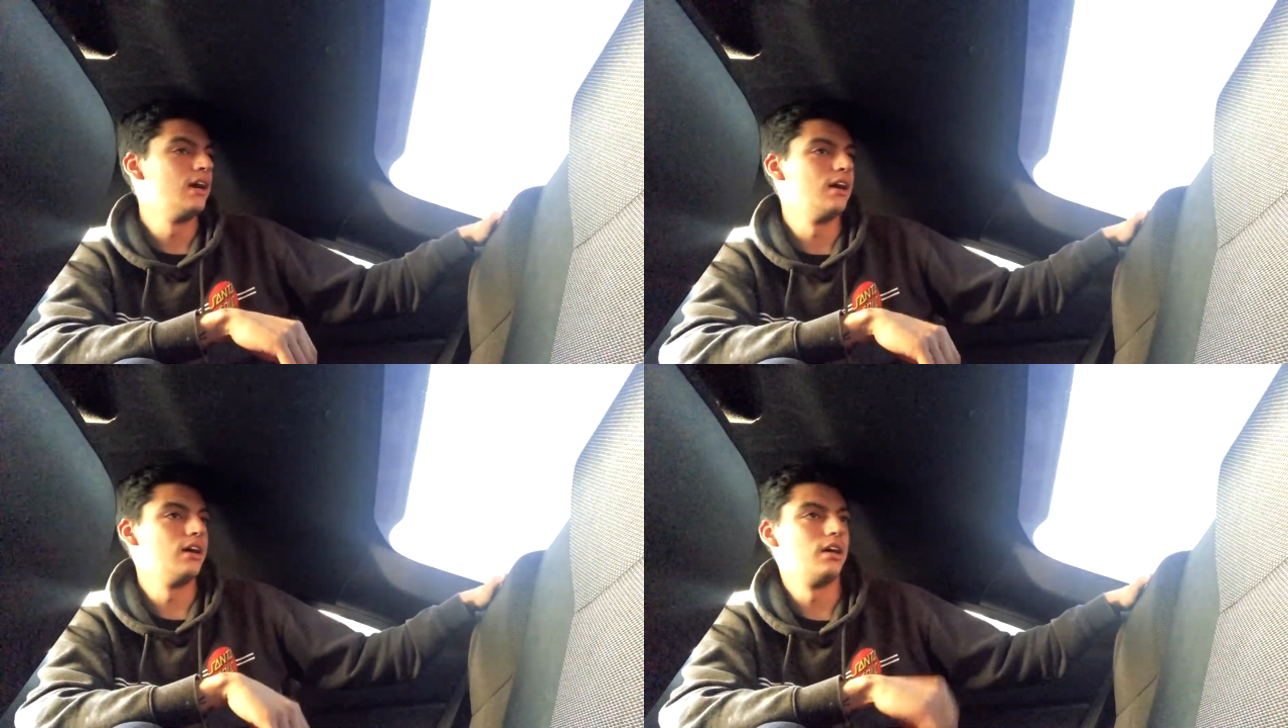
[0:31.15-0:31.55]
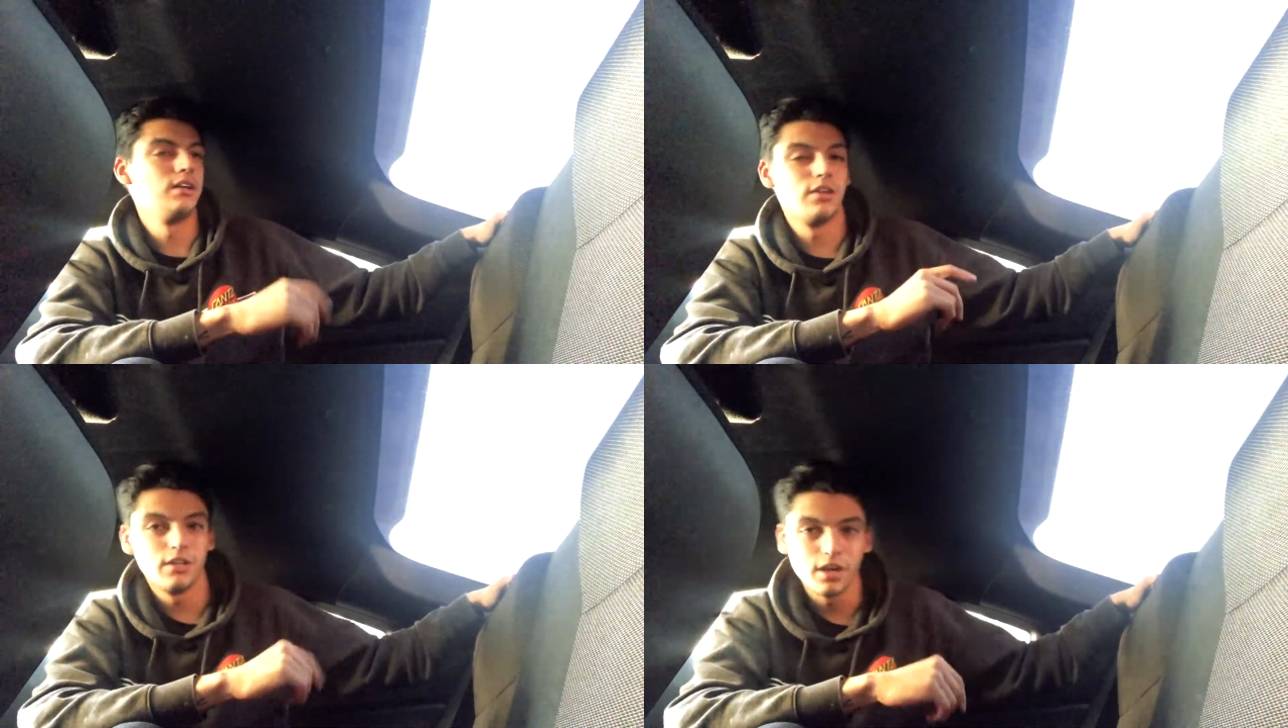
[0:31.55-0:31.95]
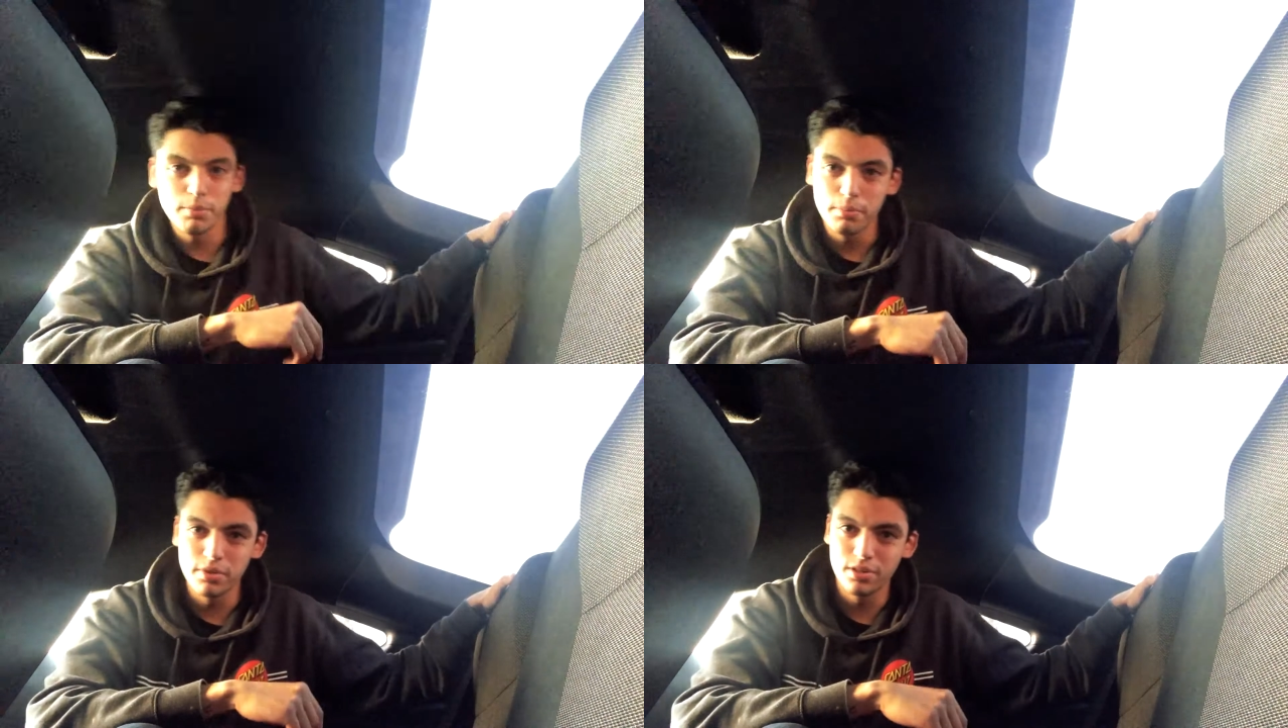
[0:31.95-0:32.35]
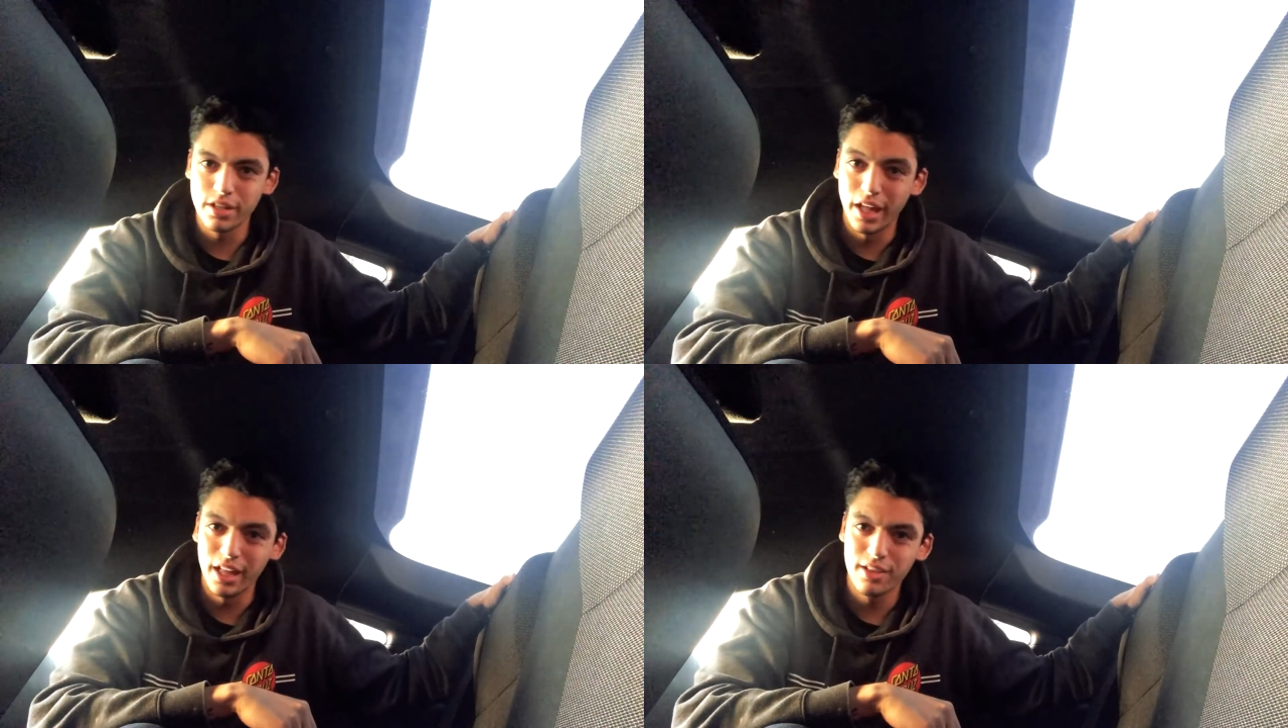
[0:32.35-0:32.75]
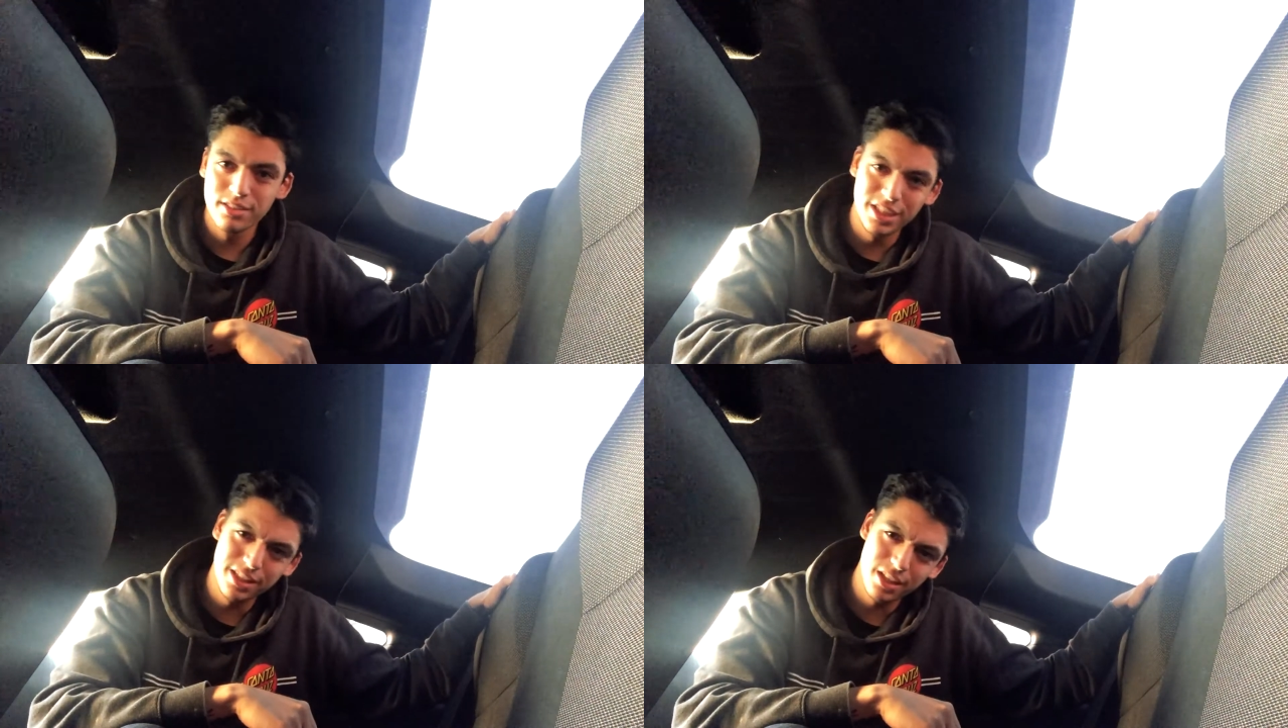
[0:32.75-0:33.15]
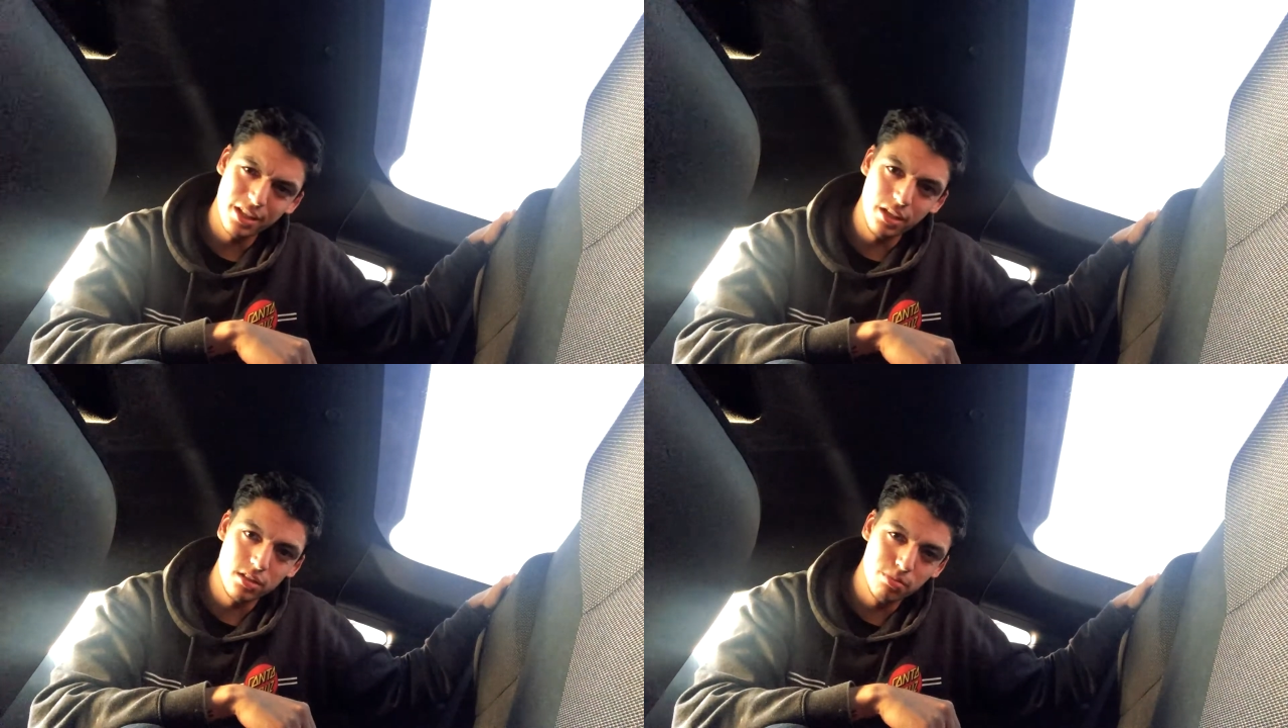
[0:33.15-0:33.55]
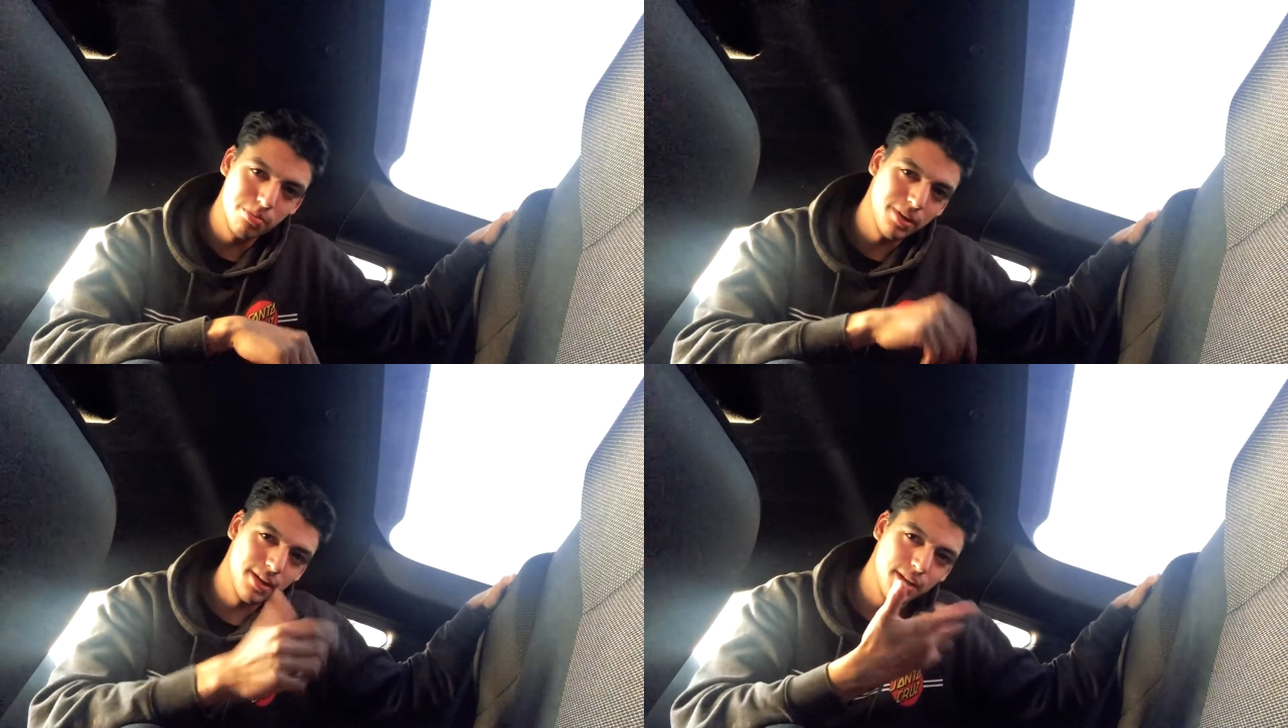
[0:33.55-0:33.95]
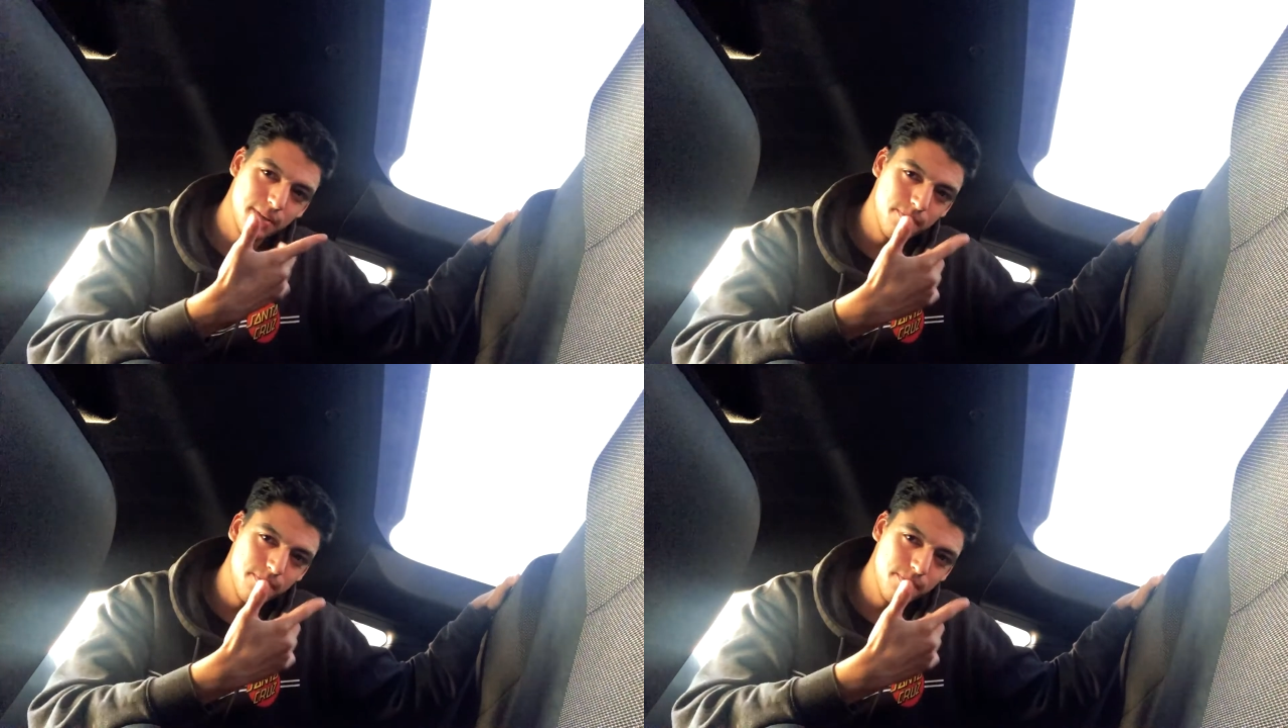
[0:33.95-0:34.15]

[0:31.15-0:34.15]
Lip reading: I know a lot of people do like seat deletes, but